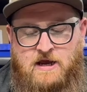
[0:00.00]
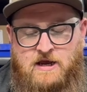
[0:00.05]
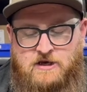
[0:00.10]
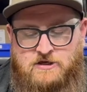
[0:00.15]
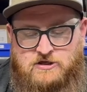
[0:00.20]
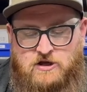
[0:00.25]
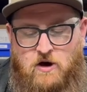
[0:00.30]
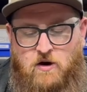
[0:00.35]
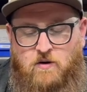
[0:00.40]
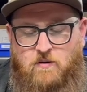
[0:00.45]

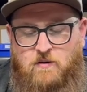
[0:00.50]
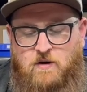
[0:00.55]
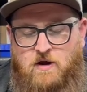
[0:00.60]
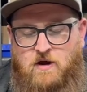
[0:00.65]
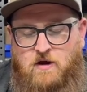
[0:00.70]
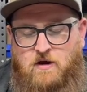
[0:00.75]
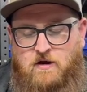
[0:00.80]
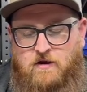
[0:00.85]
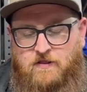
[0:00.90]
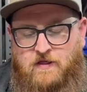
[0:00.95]
So
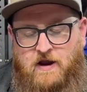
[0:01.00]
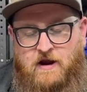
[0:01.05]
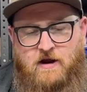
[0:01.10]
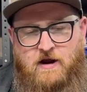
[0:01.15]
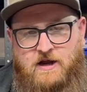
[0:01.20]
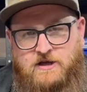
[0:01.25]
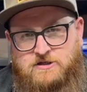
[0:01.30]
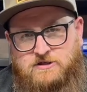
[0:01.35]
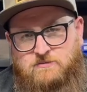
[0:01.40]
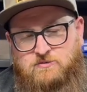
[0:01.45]
there
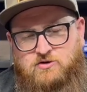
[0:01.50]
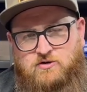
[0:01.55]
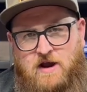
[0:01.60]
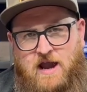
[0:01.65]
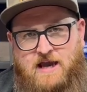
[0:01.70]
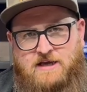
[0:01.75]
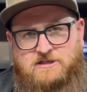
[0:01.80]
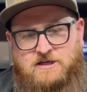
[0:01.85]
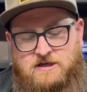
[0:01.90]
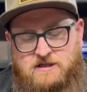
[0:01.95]
is some
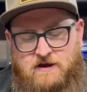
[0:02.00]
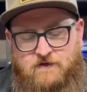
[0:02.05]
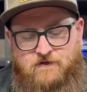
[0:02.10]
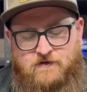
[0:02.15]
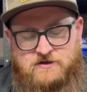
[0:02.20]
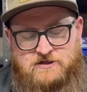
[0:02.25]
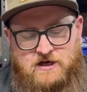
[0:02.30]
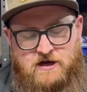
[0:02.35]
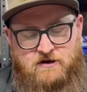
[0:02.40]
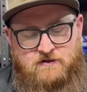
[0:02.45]
drastic
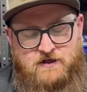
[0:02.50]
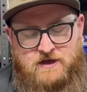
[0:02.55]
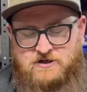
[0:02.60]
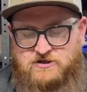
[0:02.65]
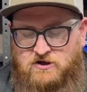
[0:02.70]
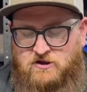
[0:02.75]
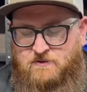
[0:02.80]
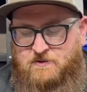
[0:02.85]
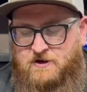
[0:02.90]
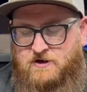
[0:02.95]
difference here. These
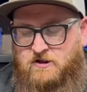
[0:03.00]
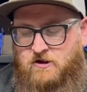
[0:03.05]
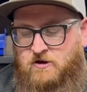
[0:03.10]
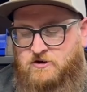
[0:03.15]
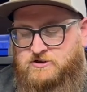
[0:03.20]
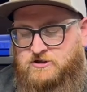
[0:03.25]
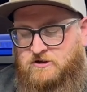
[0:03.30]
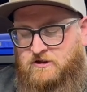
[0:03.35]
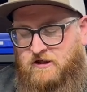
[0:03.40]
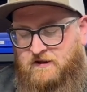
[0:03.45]
are a little
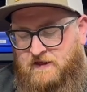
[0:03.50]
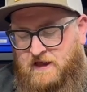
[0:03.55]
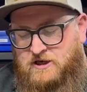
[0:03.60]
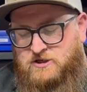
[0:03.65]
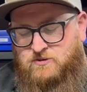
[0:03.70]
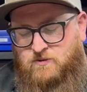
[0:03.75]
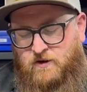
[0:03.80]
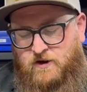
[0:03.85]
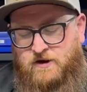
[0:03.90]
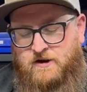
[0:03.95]
closer than
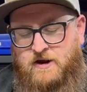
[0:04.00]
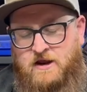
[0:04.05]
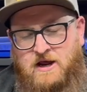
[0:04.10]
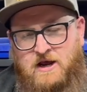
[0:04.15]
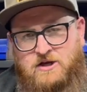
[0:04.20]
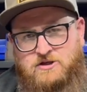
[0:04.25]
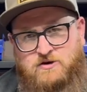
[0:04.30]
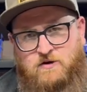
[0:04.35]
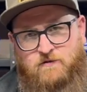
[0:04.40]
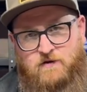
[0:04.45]
this one.
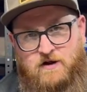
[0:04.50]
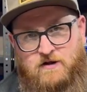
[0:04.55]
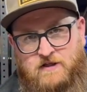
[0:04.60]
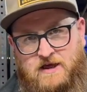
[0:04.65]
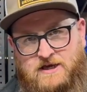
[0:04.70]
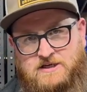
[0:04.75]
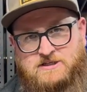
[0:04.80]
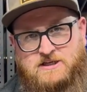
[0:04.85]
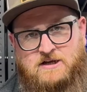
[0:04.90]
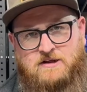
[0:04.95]
So
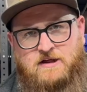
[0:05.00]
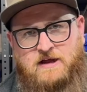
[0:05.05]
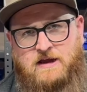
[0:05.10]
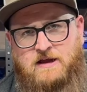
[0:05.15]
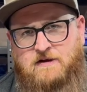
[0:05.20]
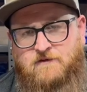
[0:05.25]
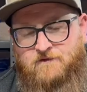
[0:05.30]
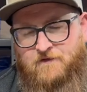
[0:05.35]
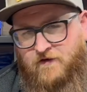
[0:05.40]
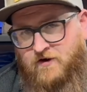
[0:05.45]

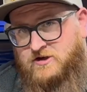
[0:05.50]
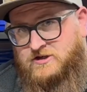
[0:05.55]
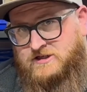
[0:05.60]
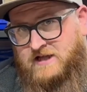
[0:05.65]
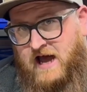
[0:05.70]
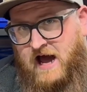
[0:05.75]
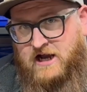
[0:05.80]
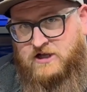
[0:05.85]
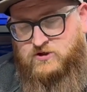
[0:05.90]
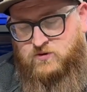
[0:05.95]
realistically, for a
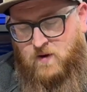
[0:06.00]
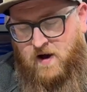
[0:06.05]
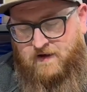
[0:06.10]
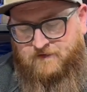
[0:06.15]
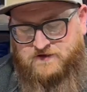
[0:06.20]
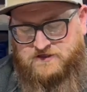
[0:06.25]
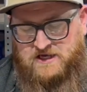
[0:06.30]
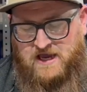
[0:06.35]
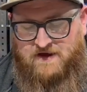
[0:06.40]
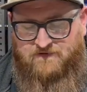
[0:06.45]
stock
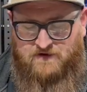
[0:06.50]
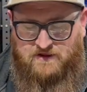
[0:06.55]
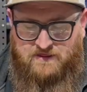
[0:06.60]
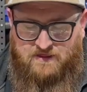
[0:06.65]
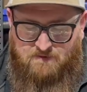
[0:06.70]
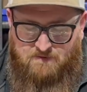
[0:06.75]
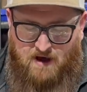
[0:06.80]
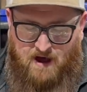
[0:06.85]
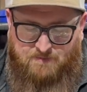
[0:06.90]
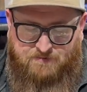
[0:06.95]
12.7,
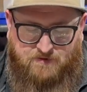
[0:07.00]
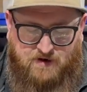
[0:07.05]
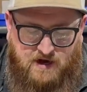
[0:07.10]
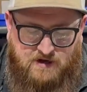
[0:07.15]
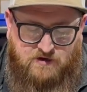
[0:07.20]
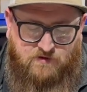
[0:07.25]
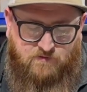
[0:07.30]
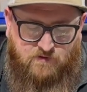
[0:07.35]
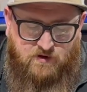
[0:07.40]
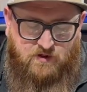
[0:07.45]
the upgrade
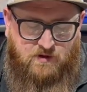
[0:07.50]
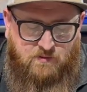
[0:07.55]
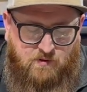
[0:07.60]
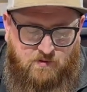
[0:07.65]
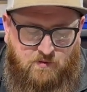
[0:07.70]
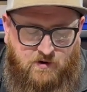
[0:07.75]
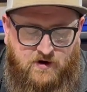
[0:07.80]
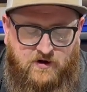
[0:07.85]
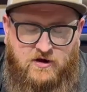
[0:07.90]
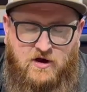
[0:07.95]
you really would
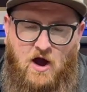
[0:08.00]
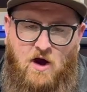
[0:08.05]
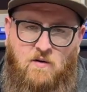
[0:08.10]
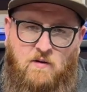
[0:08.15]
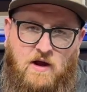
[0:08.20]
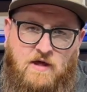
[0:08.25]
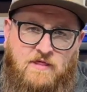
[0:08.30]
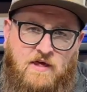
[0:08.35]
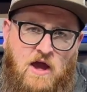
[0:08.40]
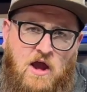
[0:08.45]
want to go
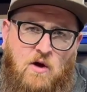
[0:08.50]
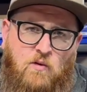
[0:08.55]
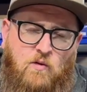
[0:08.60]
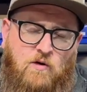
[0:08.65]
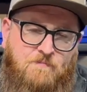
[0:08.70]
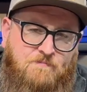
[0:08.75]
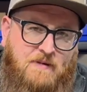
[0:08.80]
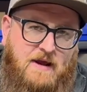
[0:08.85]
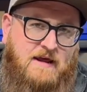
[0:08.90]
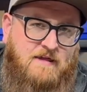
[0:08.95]
with
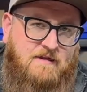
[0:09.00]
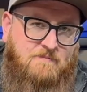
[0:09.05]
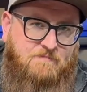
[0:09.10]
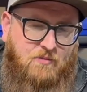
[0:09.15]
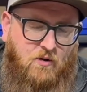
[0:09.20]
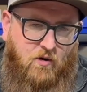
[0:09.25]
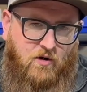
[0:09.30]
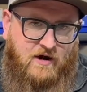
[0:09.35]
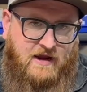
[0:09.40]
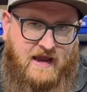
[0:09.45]
would be the
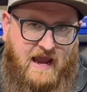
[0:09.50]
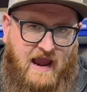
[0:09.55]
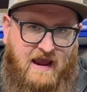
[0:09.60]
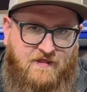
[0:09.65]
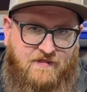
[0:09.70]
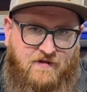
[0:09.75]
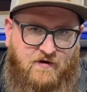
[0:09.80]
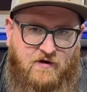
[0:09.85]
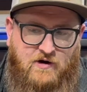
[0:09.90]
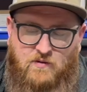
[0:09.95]
Borg
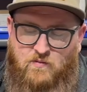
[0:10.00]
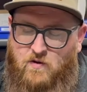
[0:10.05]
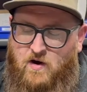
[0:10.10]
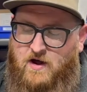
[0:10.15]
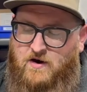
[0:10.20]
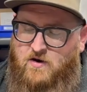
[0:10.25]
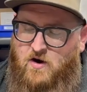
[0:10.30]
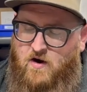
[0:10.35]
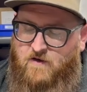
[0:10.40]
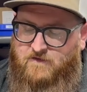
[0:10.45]

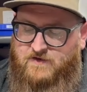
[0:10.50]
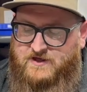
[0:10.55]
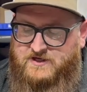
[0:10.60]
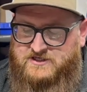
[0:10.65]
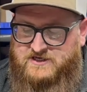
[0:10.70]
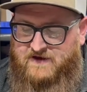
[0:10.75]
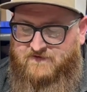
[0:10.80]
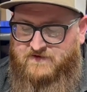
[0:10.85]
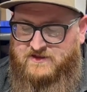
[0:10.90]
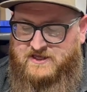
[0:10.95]
K31 over the
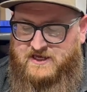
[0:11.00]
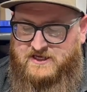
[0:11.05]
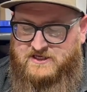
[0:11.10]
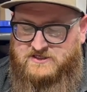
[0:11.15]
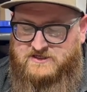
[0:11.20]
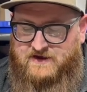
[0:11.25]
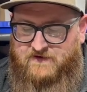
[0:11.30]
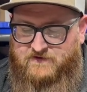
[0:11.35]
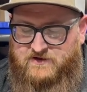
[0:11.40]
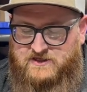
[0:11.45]

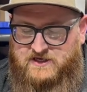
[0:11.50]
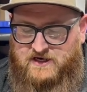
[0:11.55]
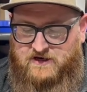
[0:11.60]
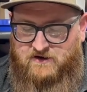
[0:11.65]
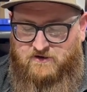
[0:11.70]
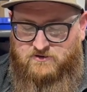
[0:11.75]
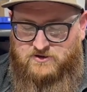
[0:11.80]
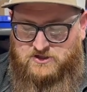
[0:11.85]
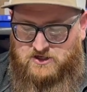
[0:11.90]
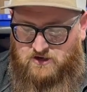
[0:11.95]

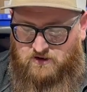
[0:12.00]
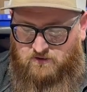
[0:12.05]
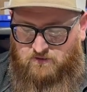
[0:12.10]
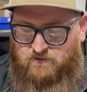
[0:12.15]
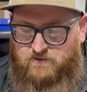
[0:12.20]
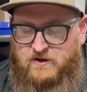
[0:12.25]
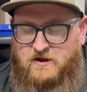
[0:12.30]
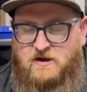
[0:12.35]
17-1702.